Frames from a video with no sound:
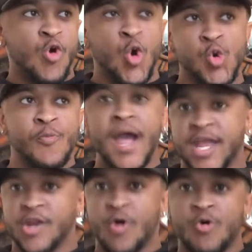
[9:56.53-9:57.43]
who might
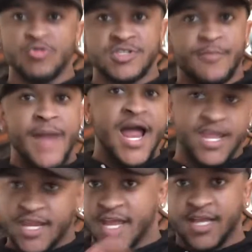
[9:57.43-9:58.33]
know somebody
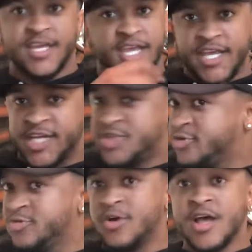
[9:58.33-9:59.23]
that can get
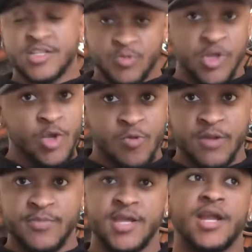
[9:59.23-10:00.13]
you to where you want to
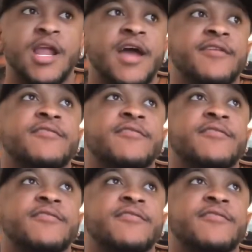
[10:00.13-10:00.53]
be in life.